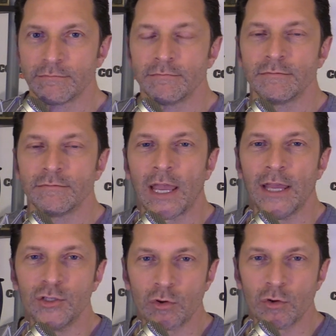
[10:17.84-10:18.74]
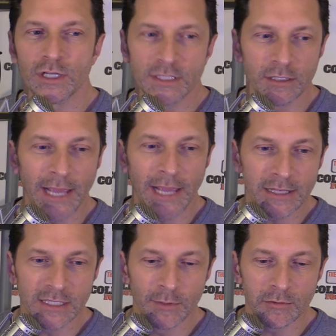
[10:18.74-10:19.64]
And Georgia still has some
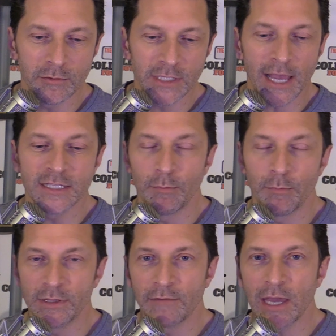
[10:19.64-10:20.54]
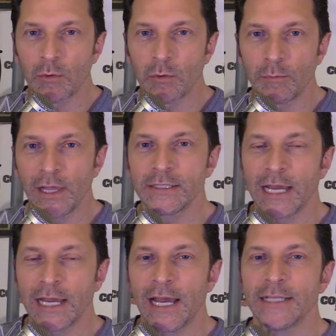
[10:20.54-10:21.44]
of those guys, but they've got to replace
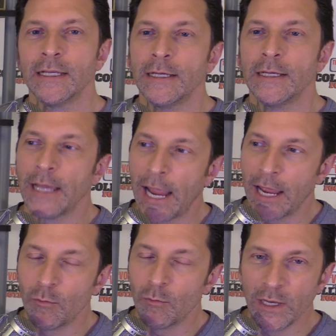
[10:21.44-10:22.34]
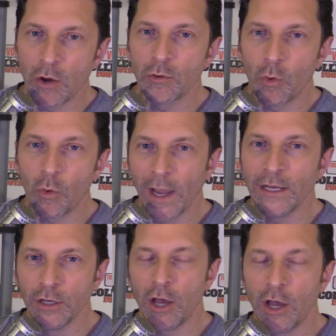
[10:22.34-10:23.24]
guys, and we don't quite
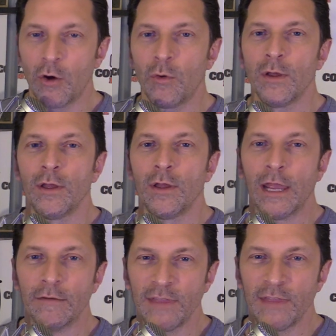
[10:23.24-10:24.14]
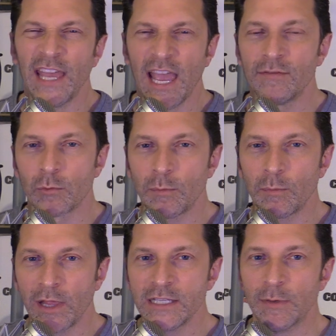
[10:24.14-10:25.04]
know if they have the
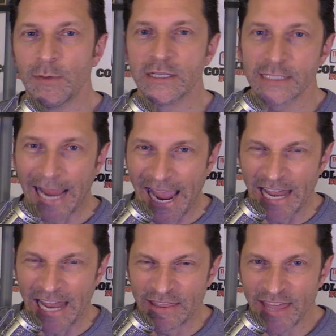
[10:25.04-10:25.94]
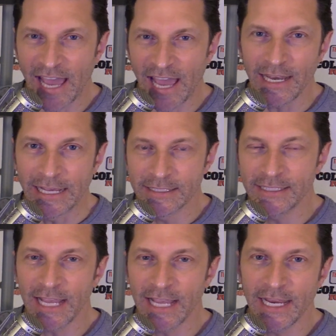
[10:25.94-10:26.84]
replacements at that
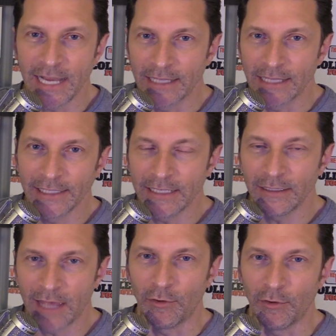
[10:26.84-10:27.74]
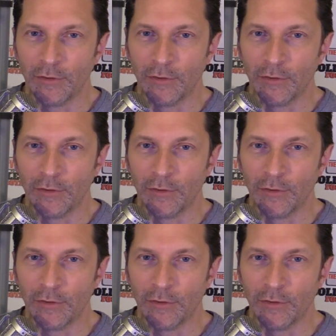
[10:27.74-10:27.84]
insane elite level